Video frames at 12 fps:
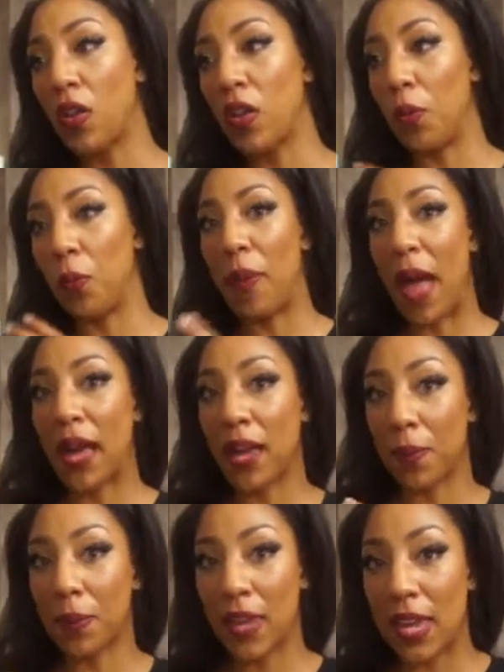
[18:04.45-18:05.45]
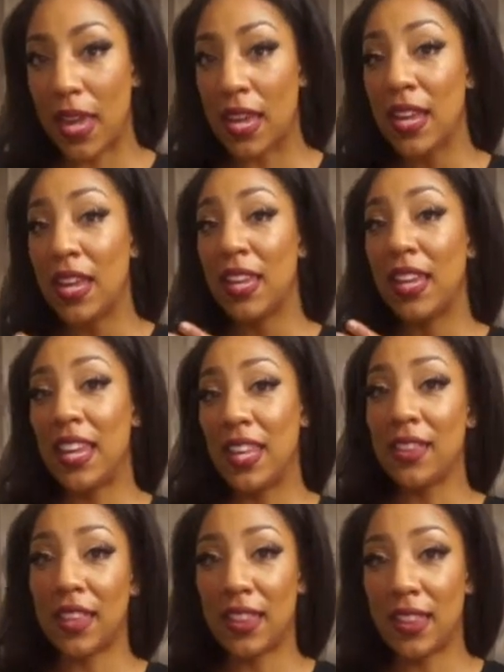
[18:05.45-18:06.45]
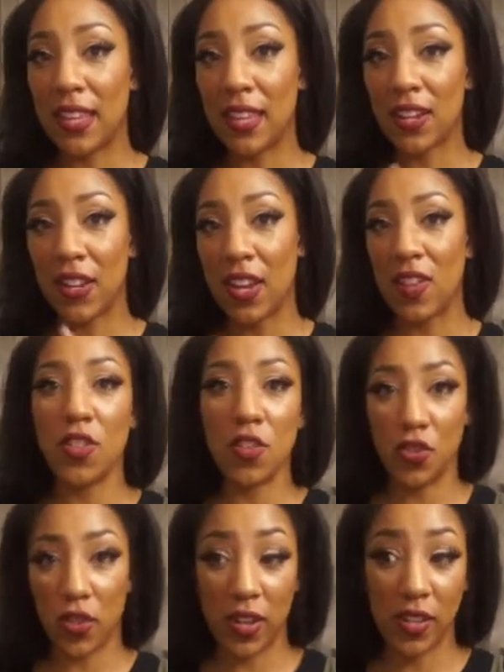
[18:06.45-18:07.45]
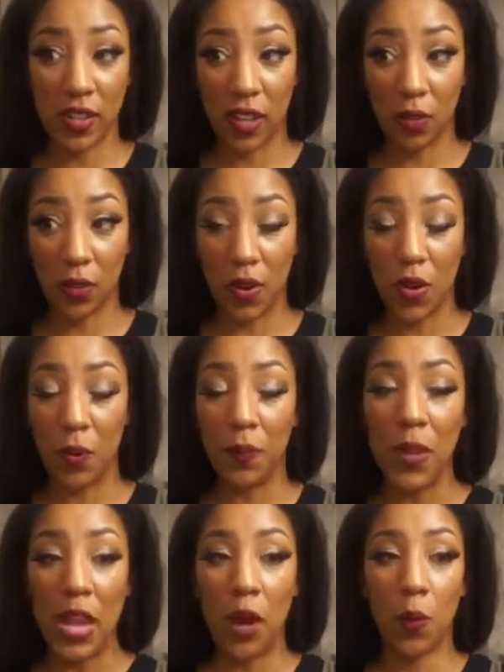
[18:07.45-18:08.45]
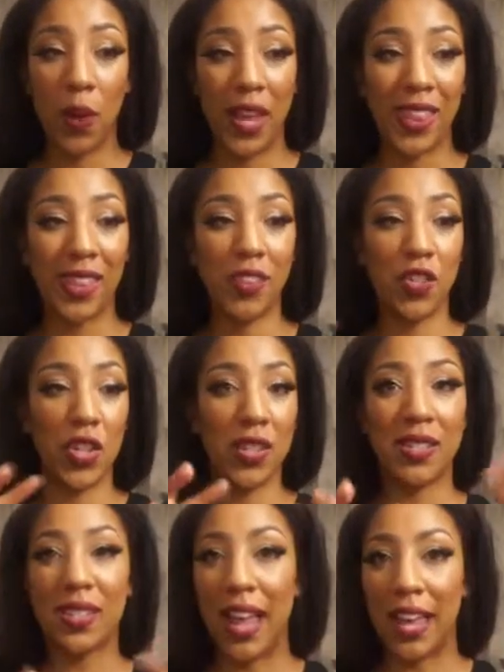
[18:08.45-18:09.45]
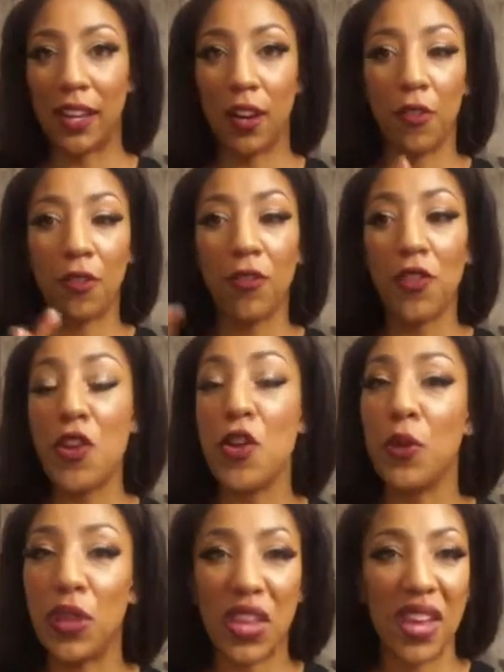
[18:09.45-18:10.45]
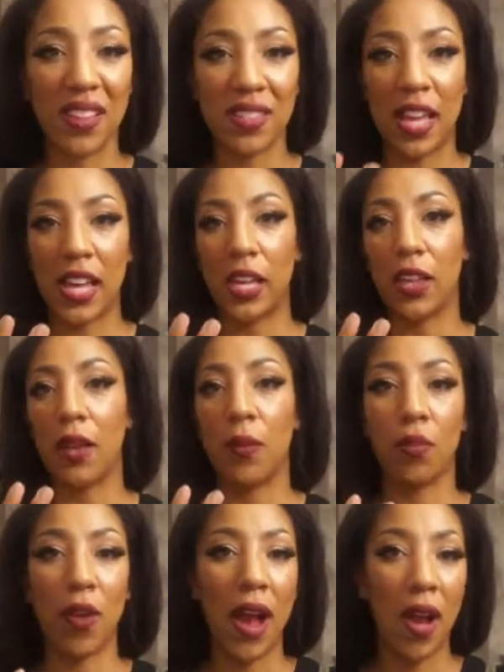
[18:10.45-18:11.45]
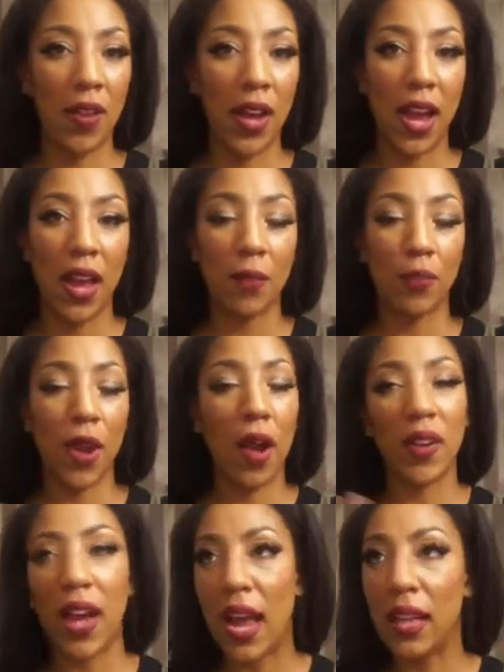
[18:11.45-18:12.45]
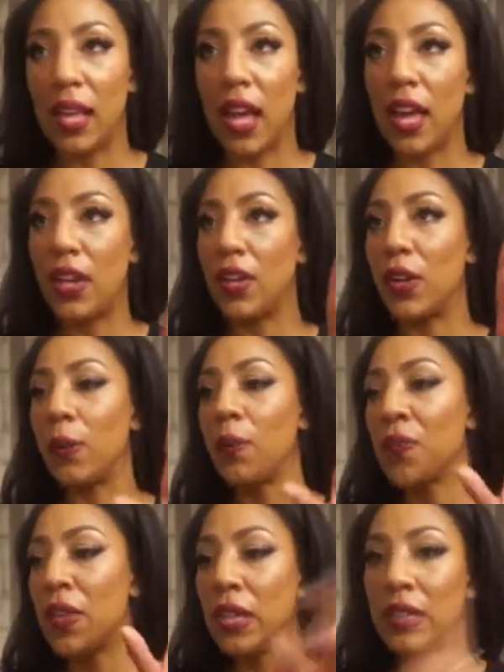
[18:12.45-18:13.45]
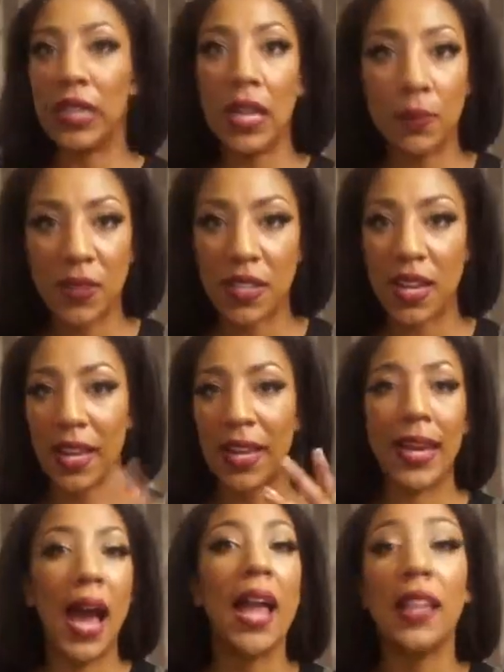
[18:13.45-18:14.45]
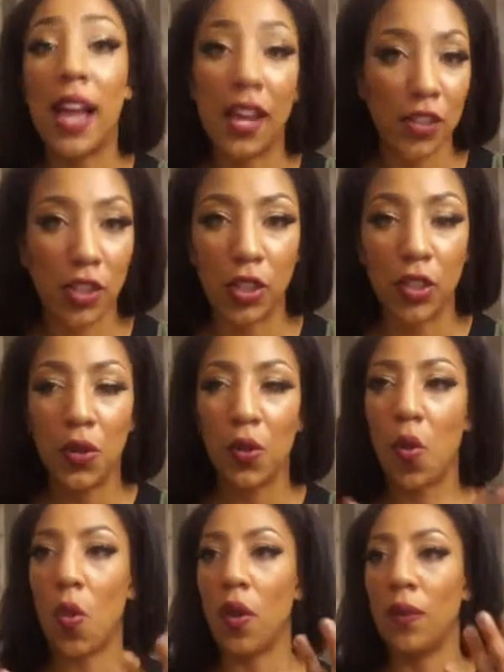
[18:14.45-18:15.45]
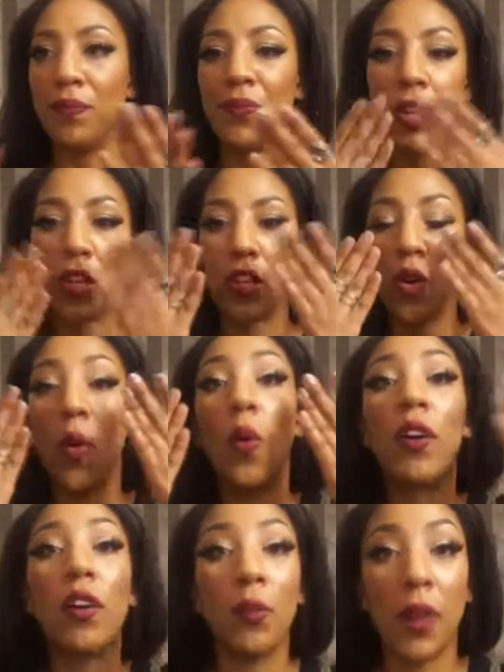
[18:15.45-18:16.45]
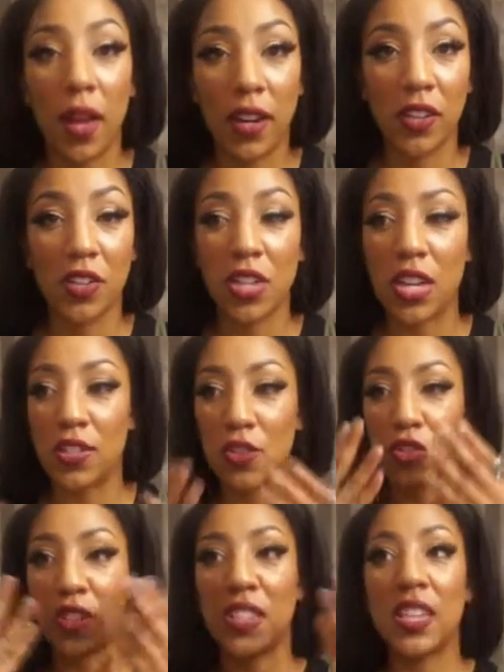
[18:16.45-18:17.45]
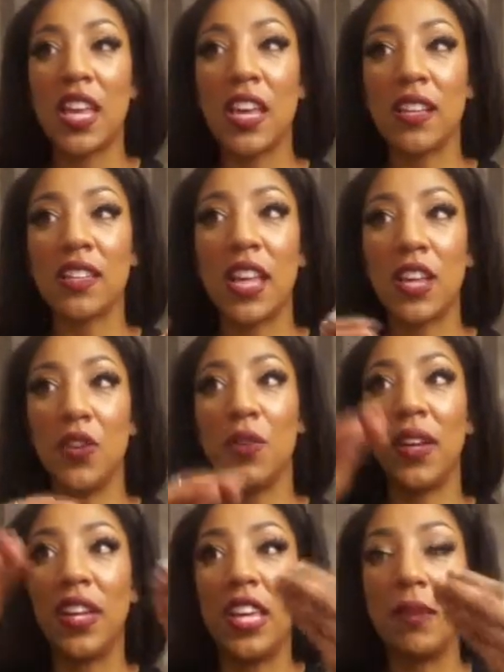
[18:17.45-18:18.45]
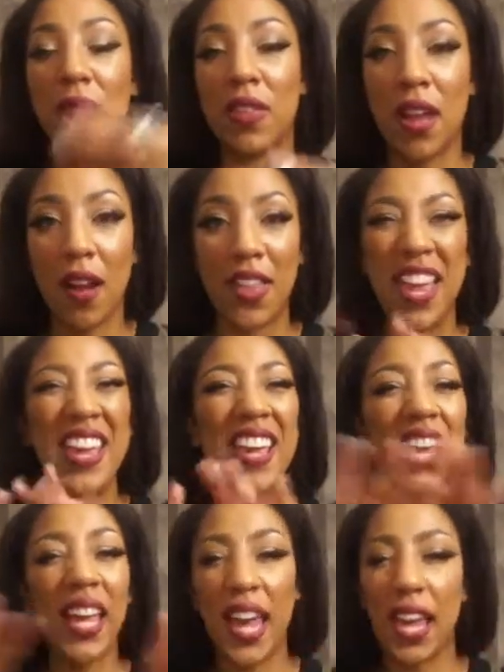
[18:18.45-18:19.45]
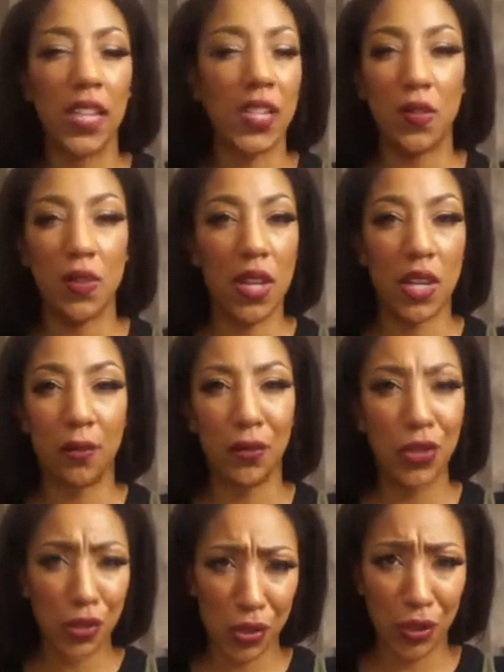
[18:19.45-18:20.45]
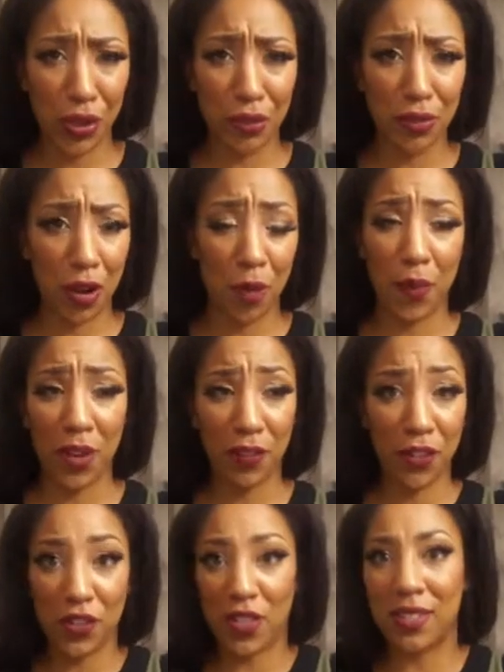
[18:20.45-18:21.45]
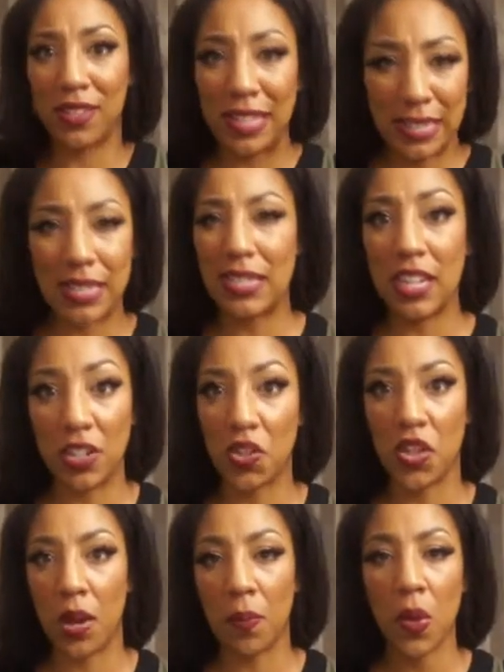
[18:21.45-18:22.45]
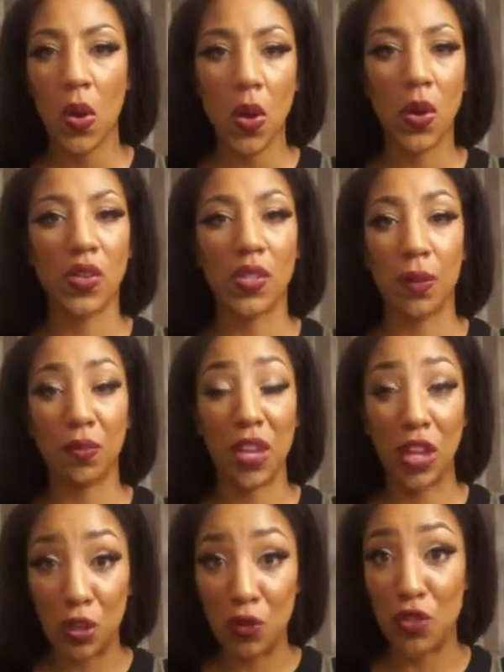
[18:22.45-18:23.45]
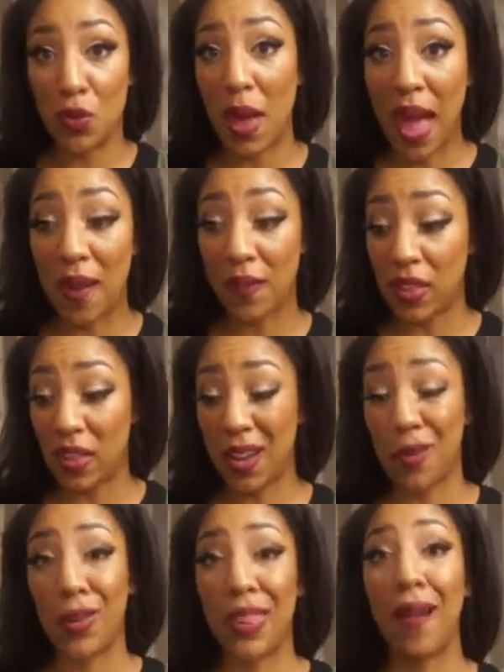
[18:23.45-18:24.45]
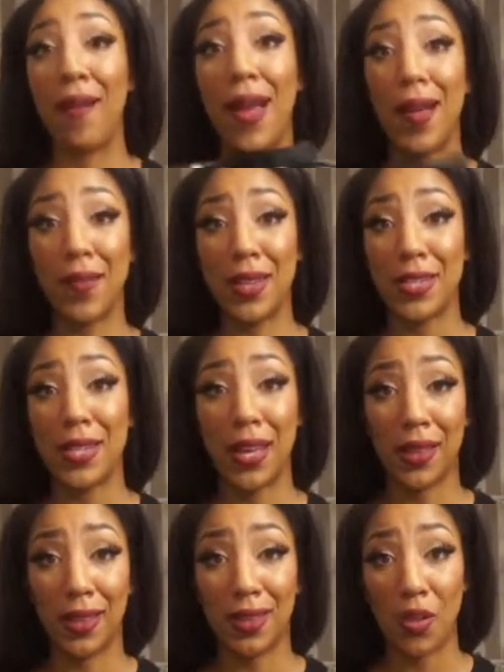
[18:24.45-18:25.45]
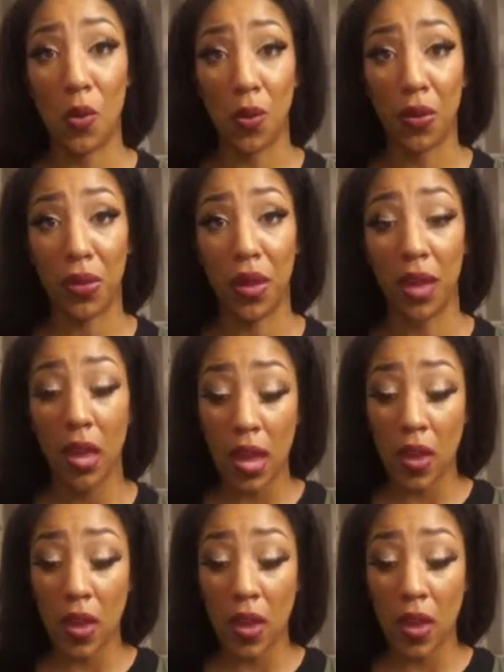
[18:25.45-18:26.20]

little backup kit in the theater, in the dressing room, with just like a few things like brown eyeliner, lipstick, and eyelash glue, or, you know, oil blotting sheets, or just things that you can keep there that in case you need them. Usually you don't, but if you just need to touch up or something, you do have it there without having to take this whole thing.